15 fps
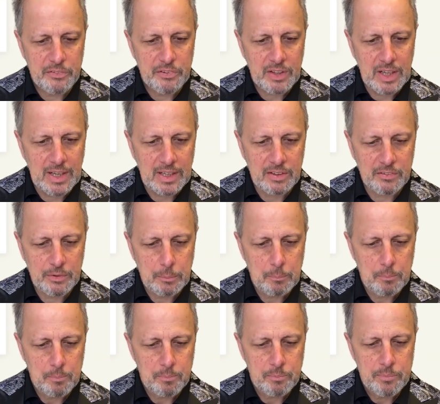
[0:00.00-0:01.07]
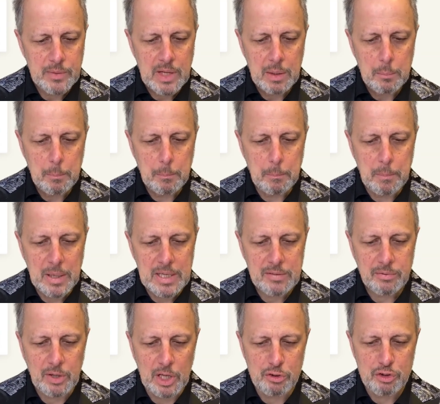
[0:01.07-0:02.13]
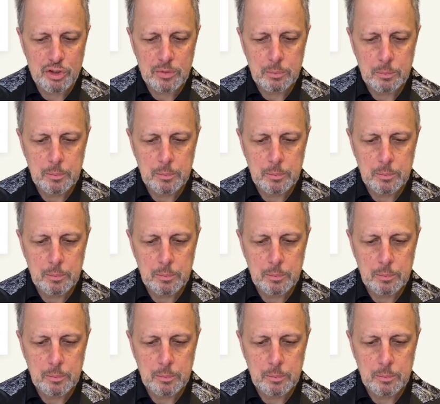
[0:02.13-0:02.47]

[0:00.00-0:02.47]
select make flash.